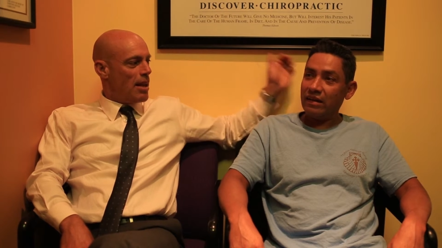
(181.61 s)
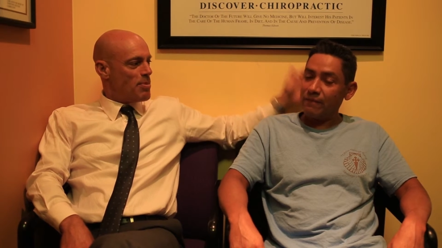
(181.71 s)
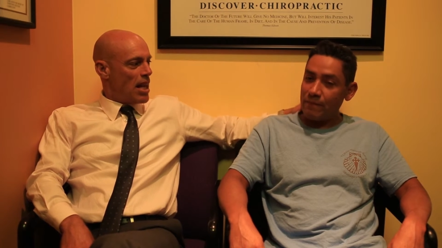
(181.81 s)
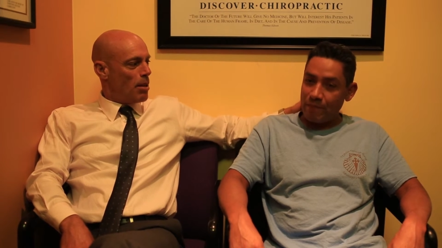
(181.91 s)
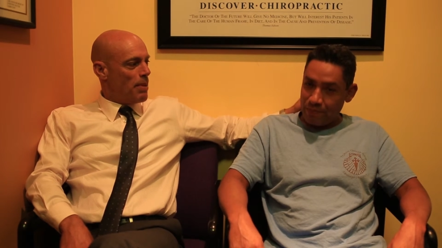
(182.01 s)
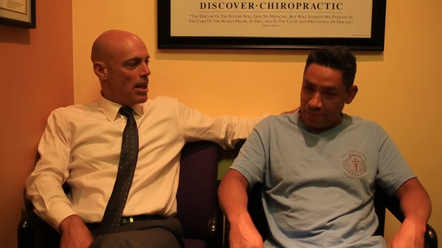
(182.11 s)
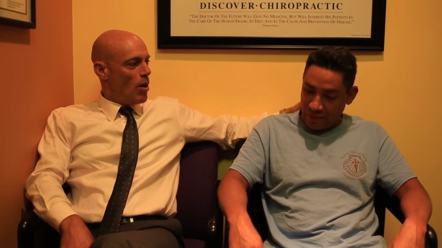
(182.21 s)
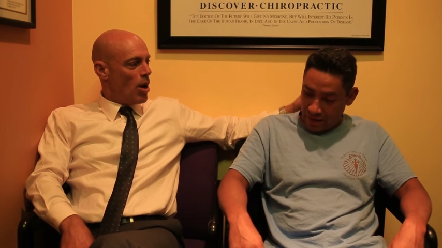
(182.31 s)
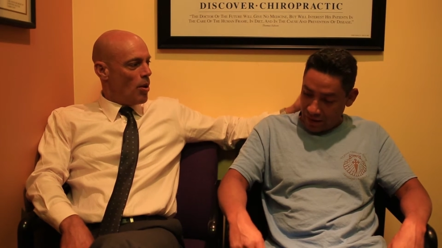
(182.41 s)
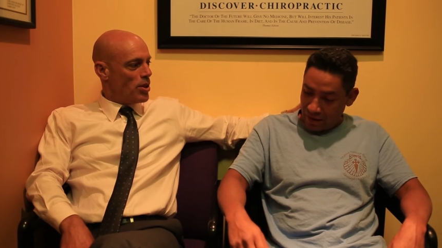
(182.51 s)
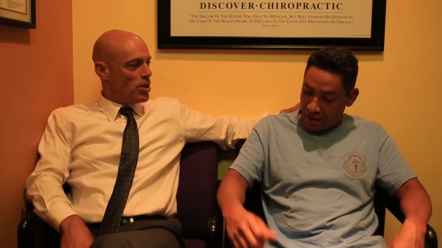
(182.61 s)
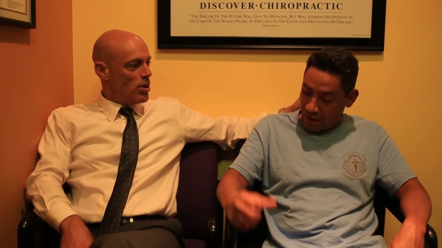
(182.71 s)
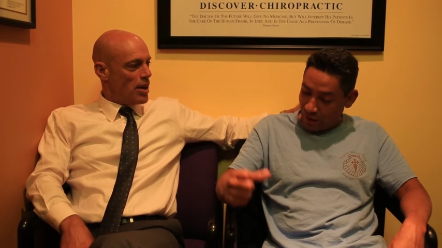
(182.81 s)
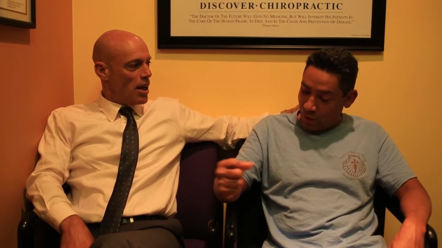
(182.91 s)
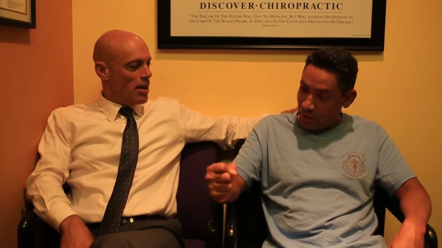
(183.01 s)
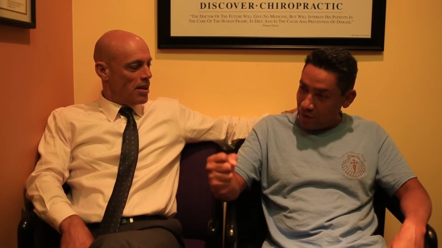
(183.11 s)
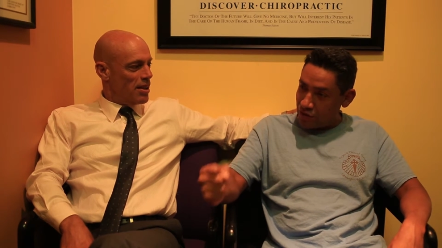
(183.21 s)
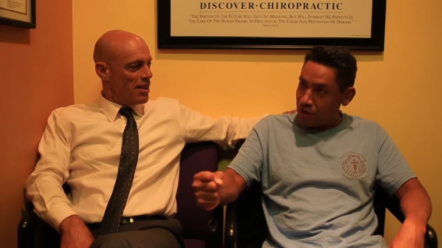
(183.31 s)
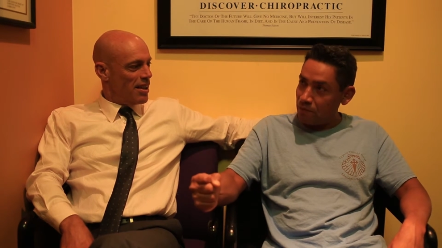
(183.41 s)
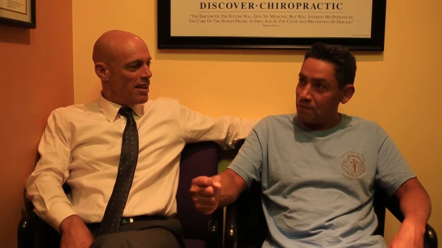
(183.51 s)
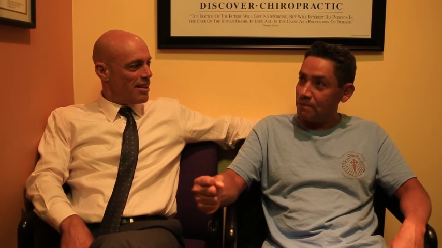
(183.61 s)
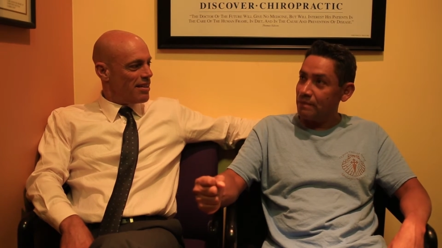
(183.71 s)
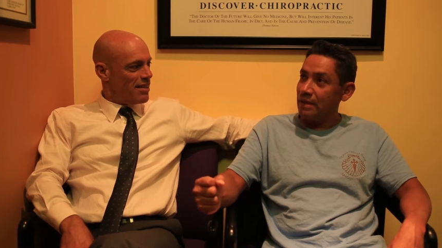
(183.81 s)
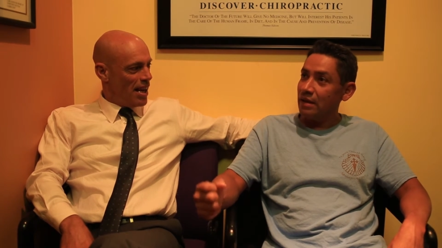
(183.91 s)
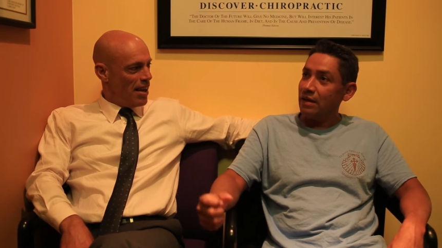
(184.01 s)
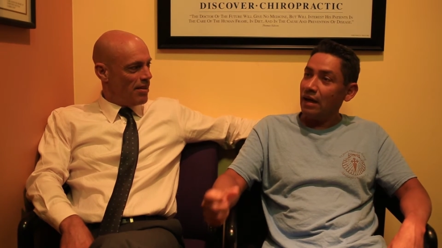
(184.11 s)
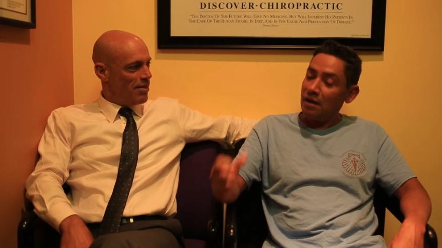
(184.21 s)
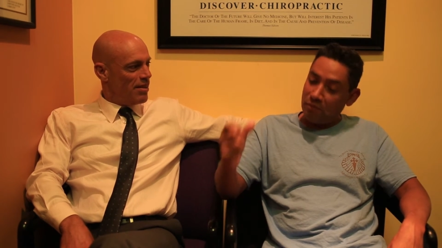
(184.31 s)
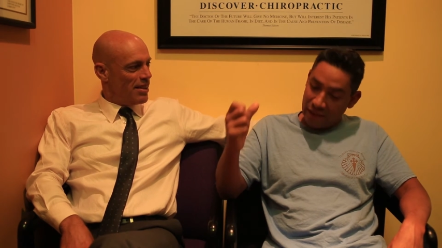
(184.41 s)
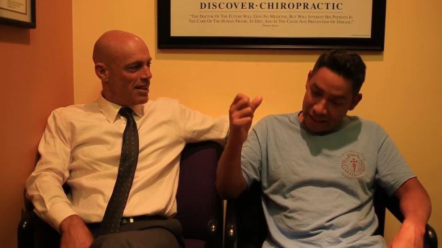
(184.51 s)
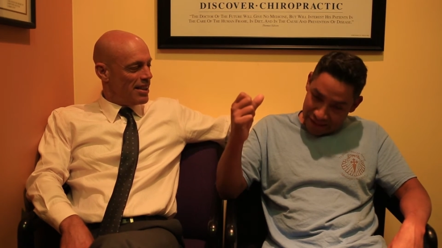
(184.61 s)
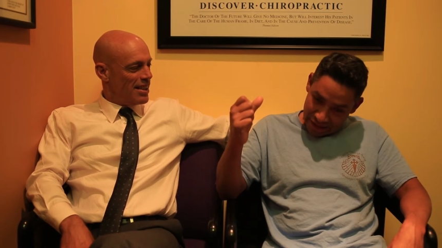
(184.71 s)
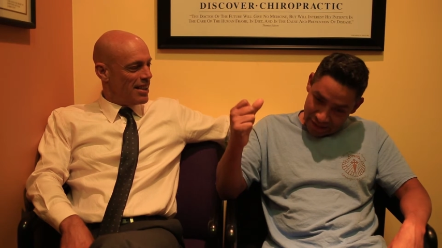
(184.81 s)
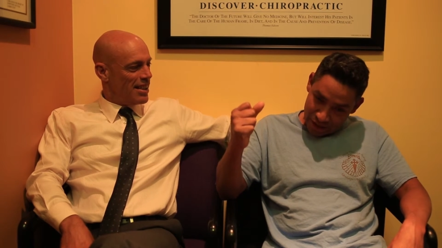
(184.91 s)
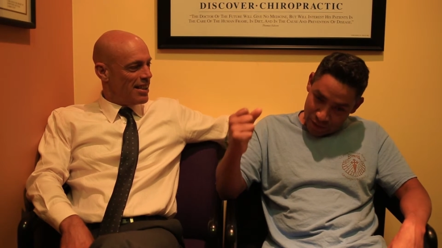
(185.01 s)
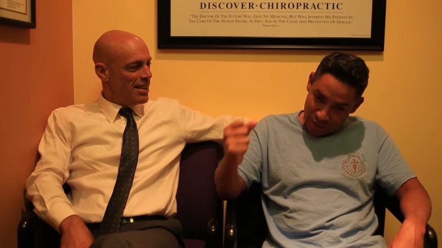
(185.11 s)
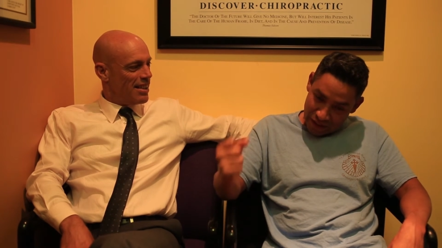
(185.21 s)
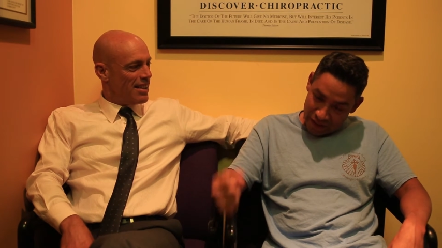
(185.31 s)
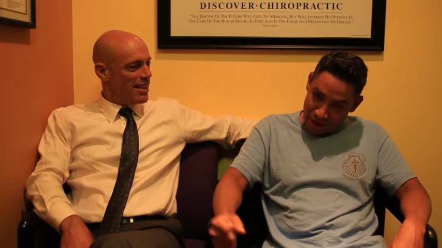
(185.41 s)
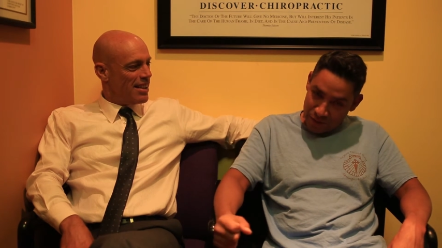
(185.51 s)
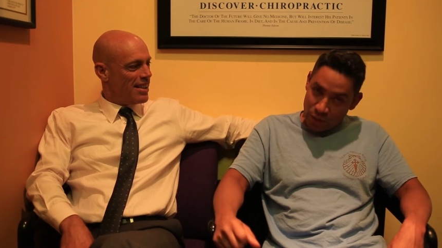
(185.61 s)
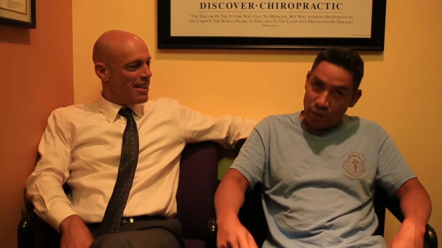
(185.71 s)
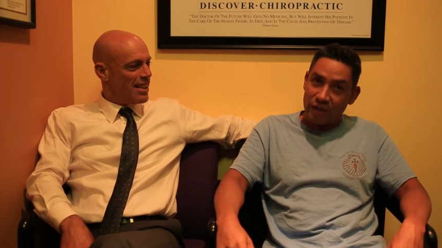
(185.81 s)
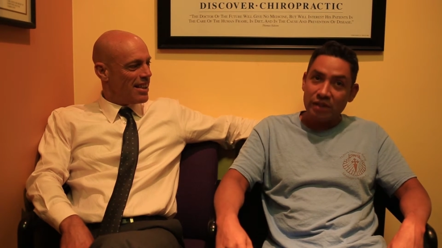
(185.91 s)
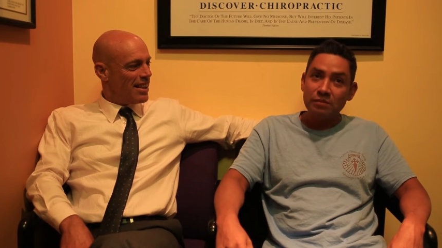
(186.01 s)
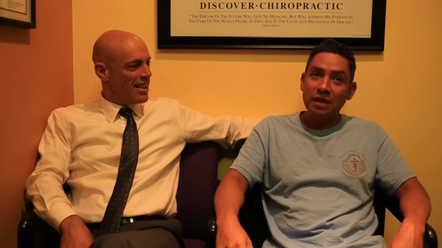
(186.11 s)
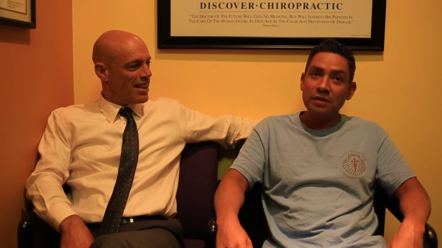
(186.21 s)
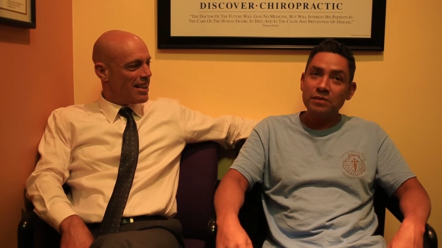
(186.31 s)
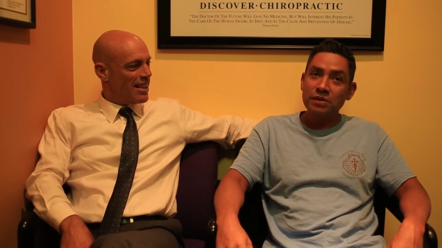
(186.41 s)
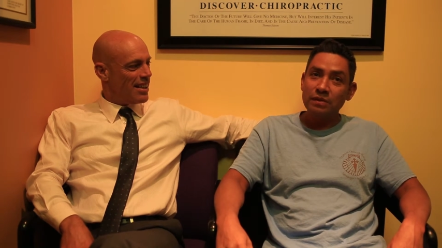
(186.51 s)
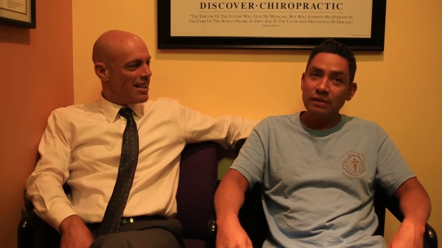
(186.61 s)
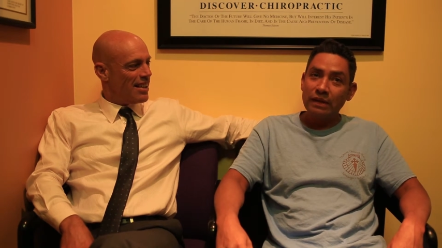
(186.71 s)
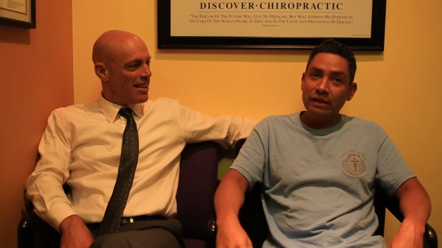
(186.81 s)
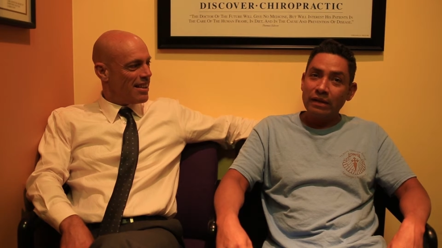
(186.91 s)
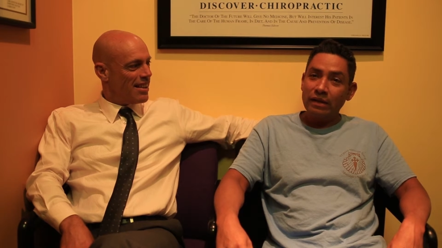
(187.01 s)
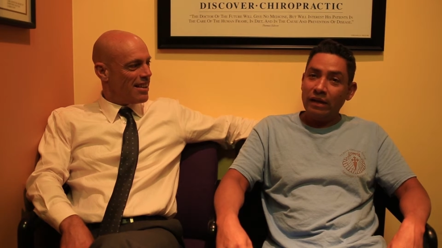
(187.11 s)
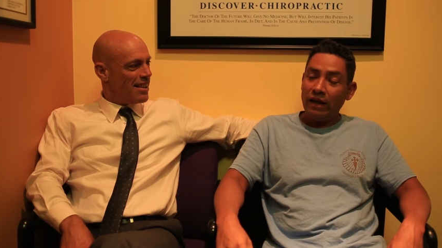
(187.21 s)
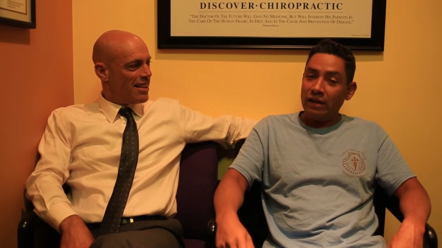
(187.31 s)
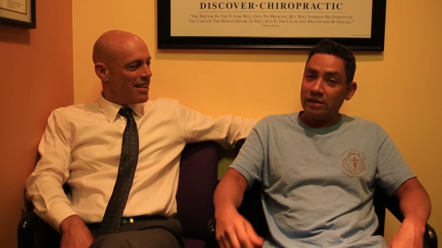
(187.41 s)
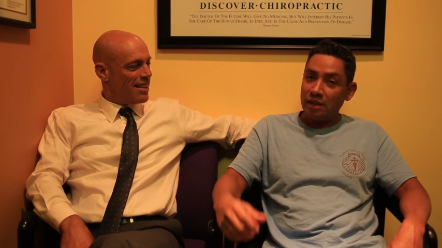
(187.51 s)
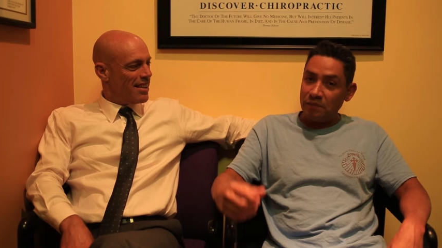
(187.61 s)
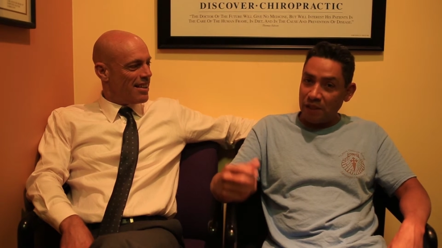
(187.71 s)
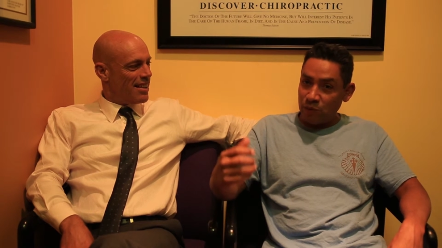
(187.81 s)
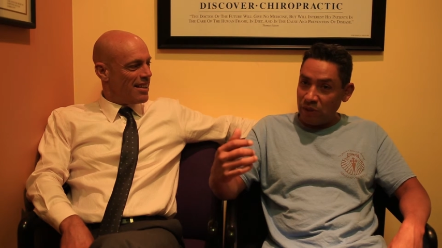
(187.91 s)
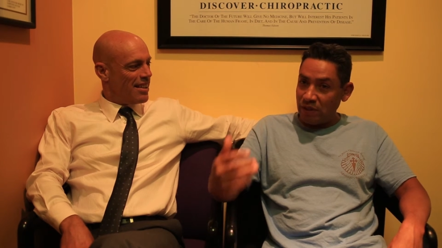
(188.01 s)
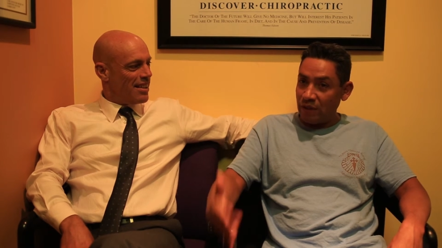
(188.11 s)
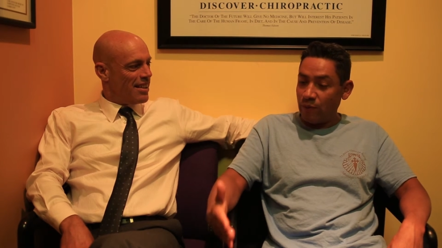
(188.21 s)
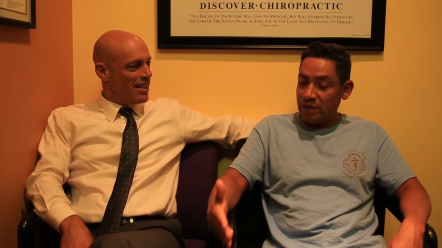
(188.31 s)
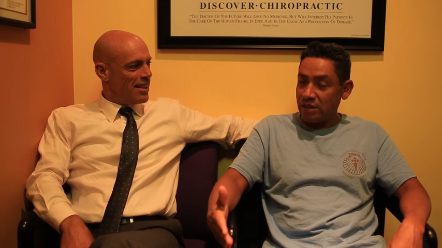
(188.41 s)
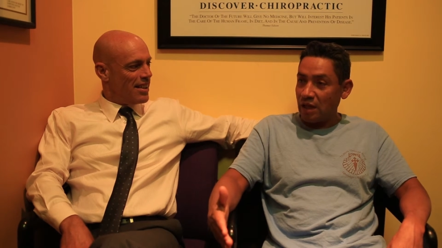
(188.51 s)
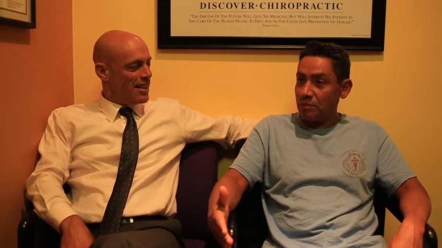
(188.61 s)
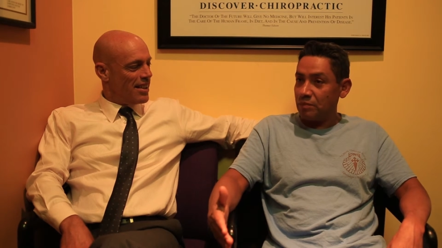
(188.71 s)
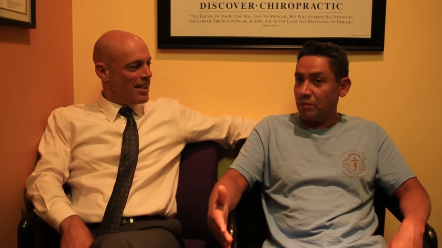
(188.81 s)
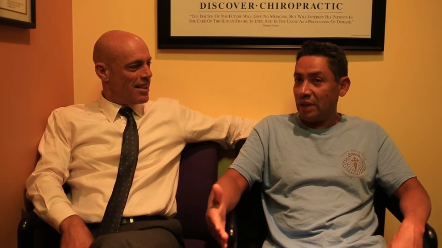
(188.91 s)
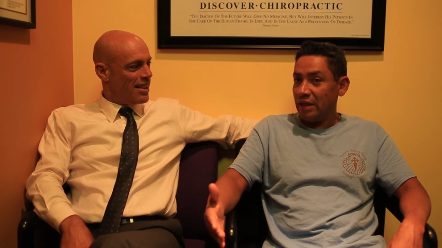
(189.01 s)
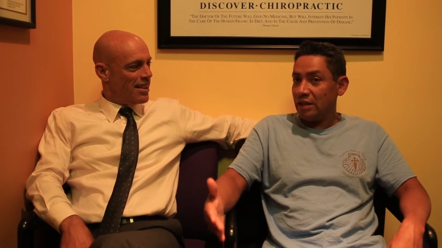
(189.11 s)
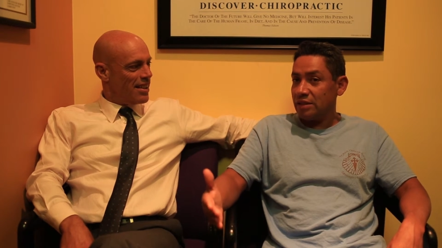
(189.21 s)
Speaker 1: keeps that libido going too. I go to the
Speaker 2: gym. Yeah. I play tennis three times a week sometimes, and sometimes we we stop playing